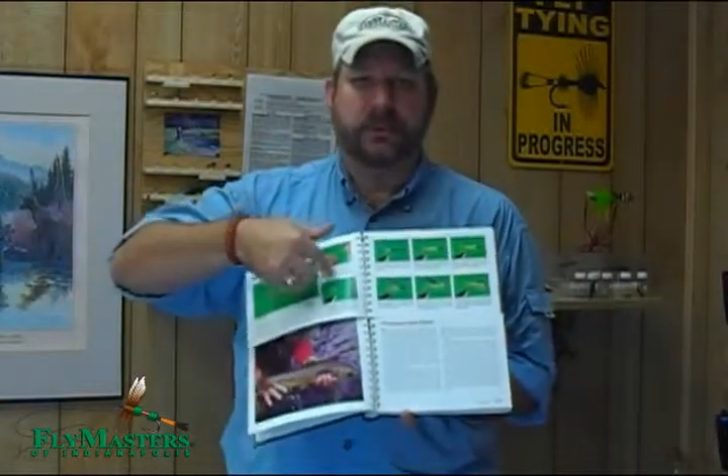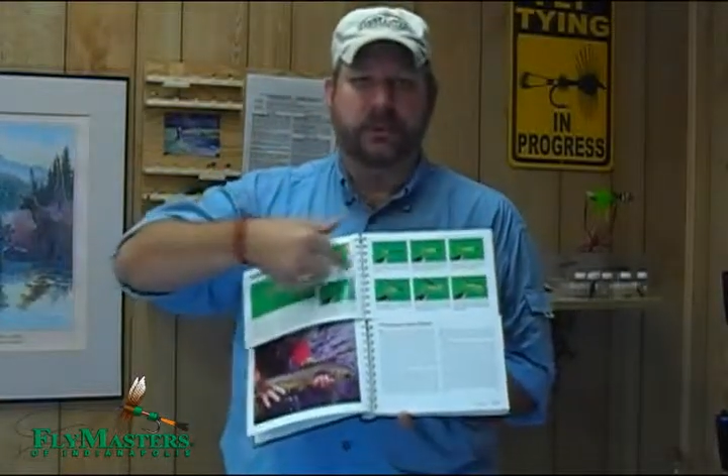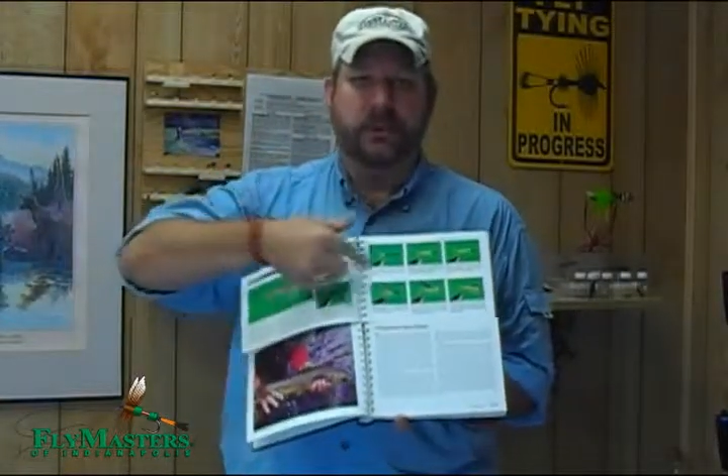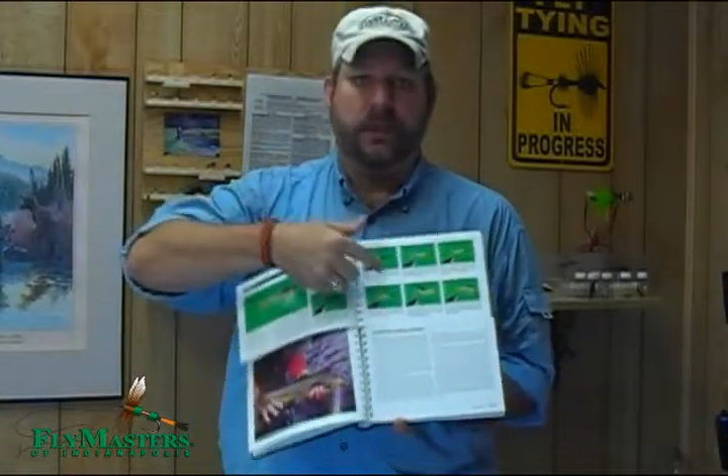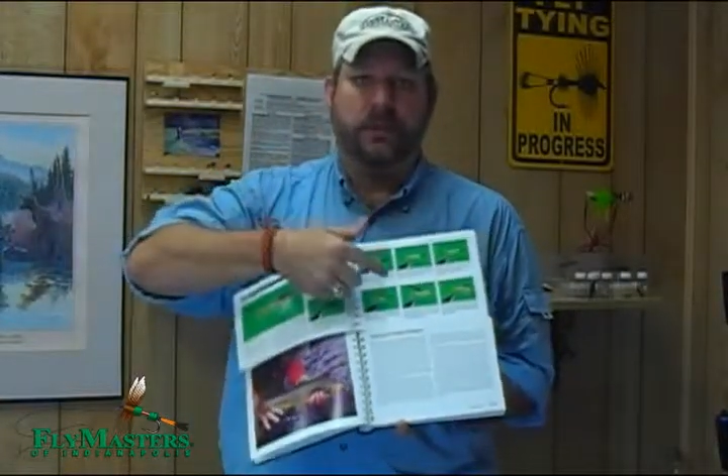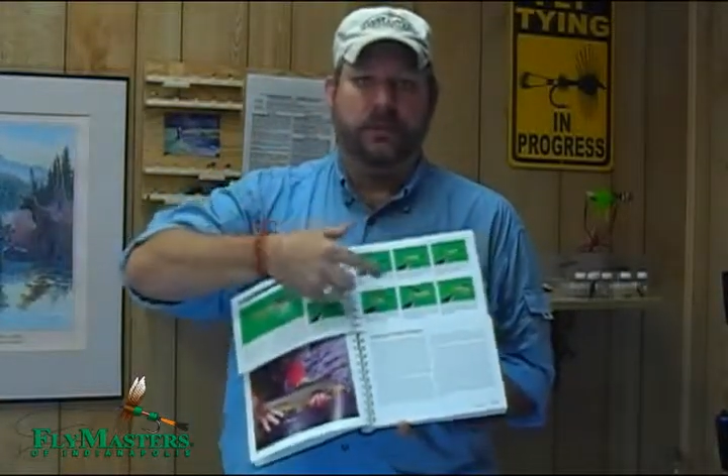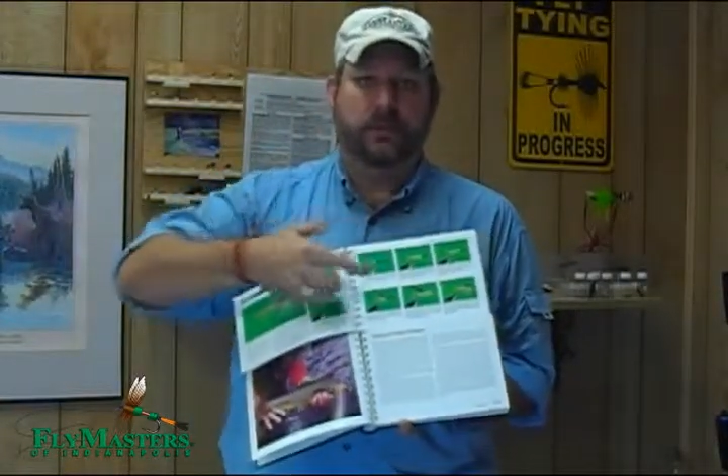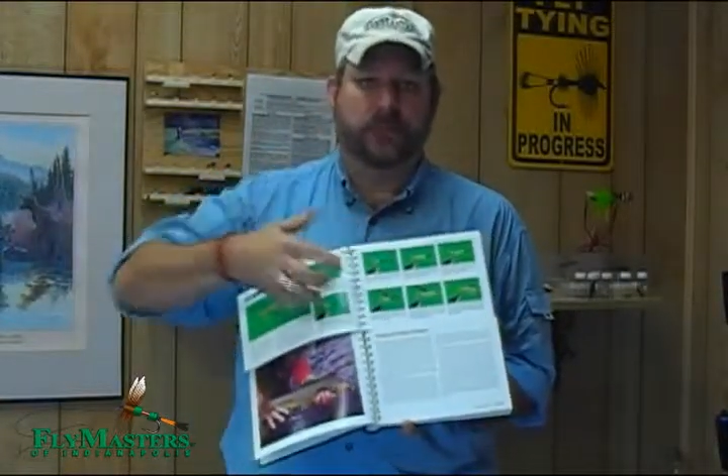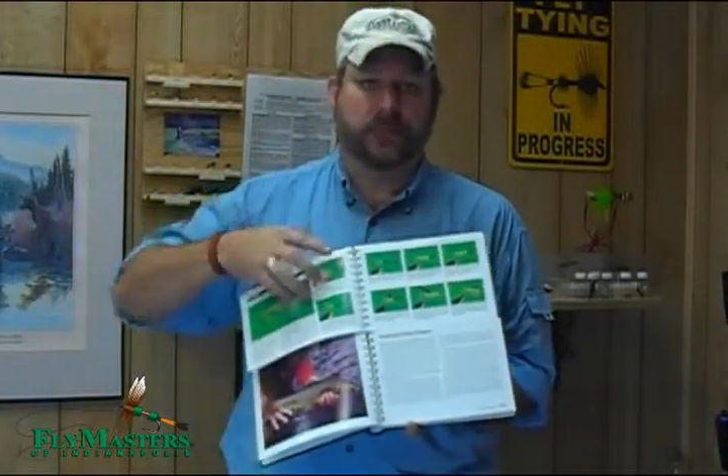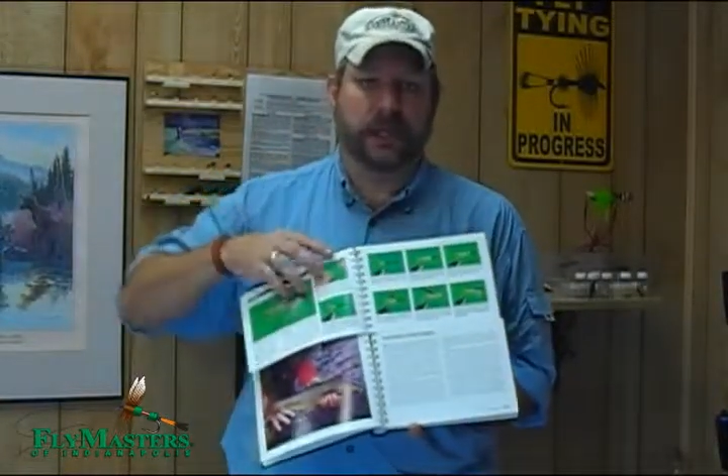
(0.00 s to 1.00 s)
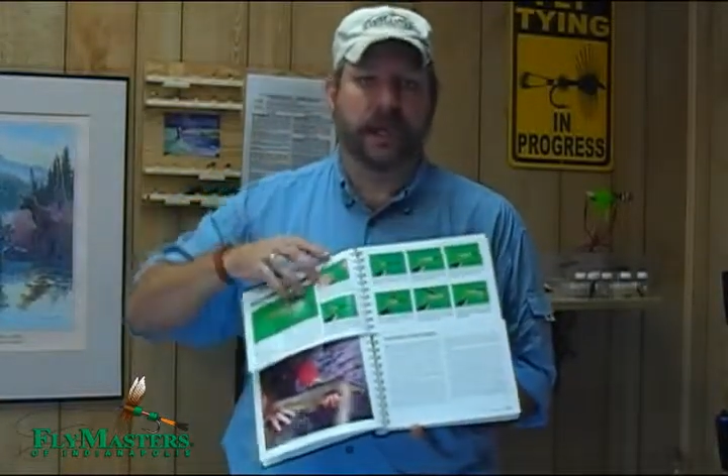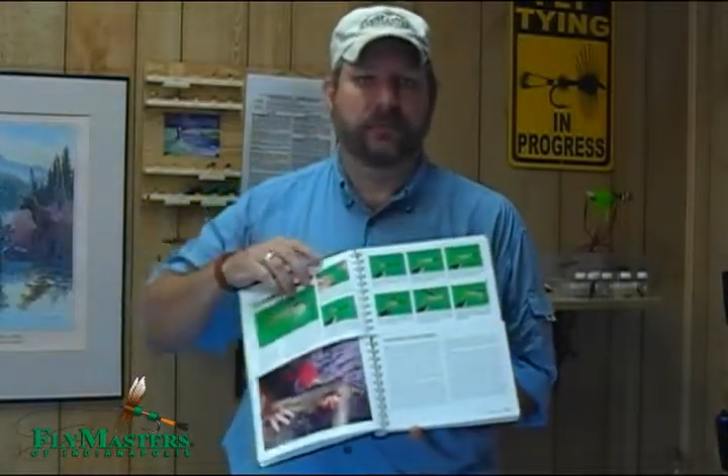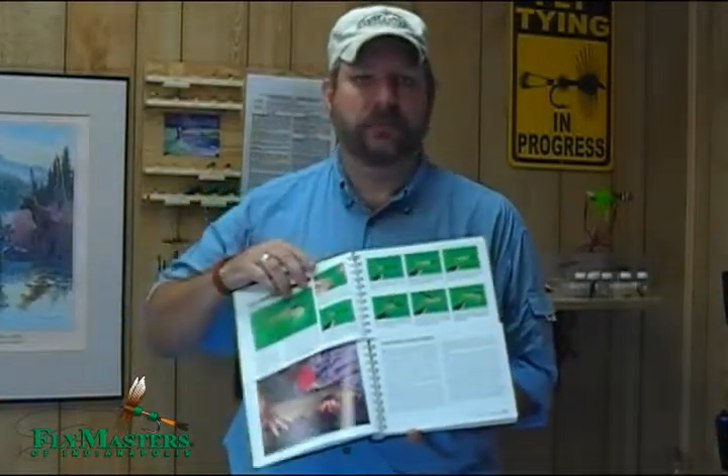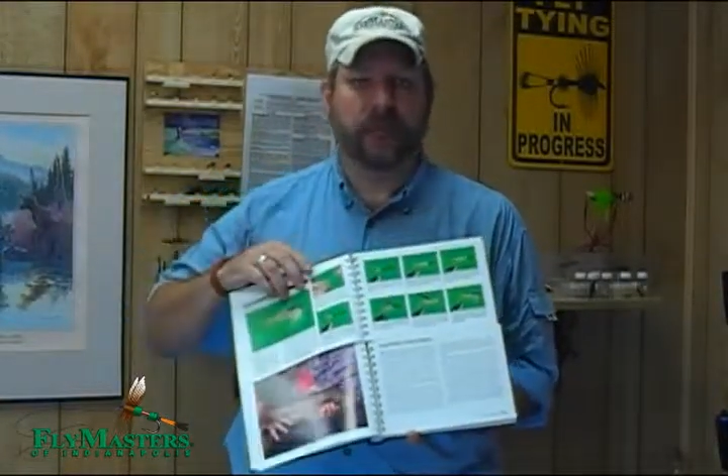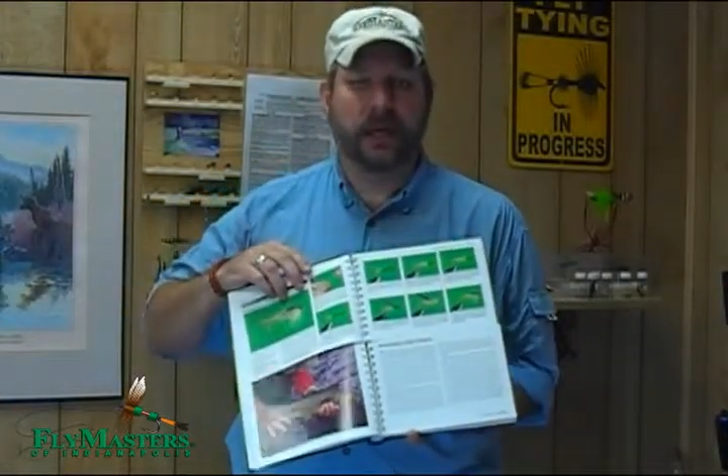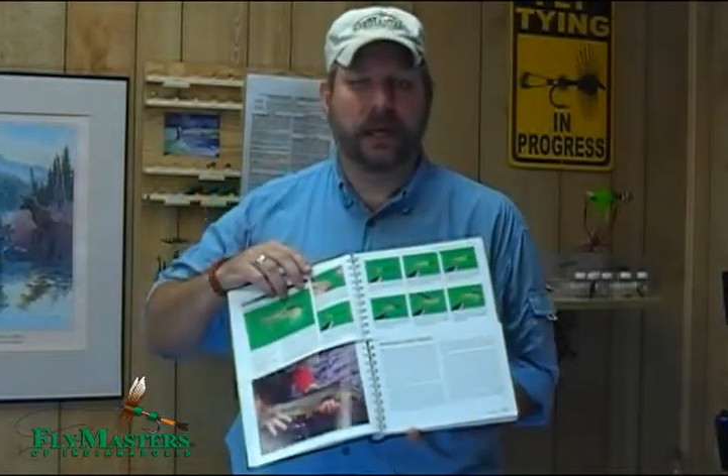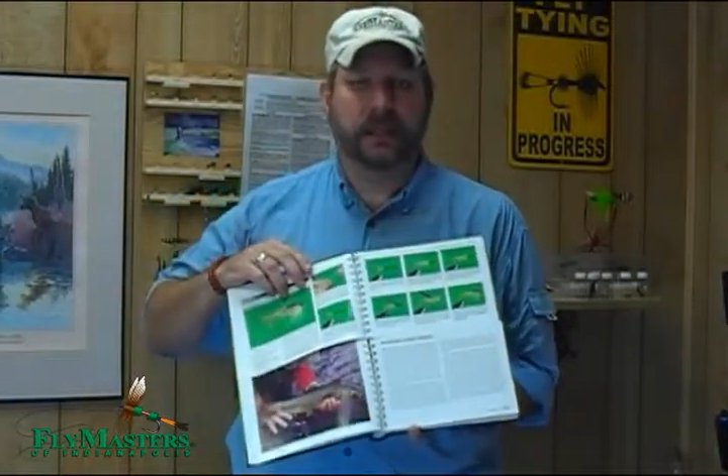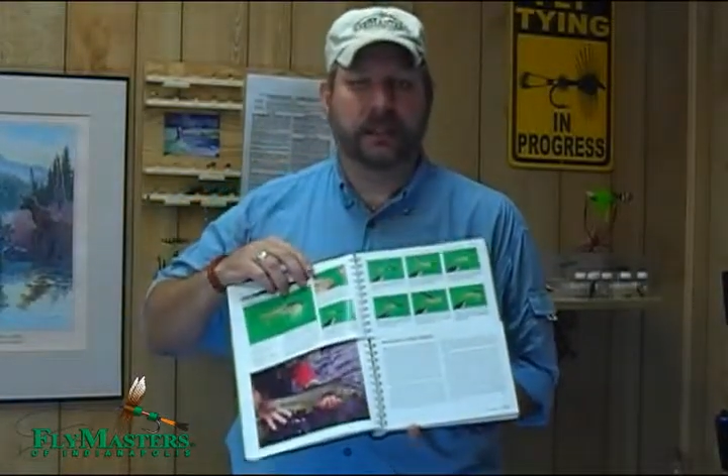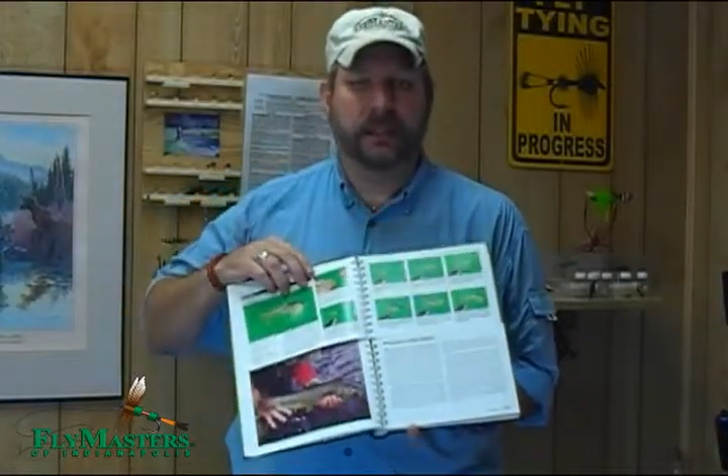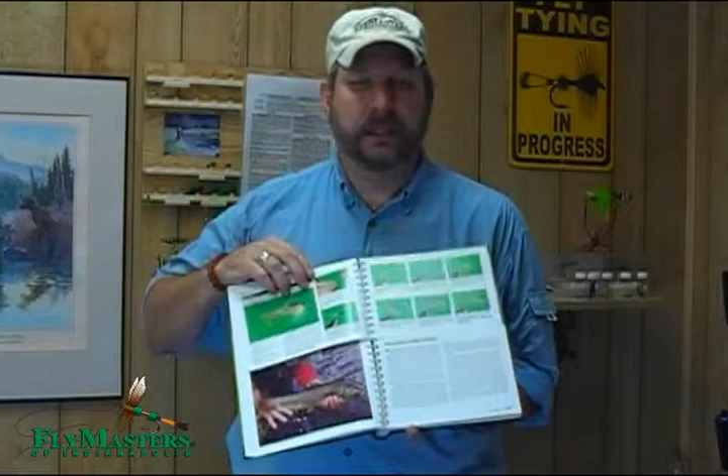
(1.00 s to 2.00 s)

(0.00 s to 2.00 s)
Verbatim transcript: instructions for tying flies,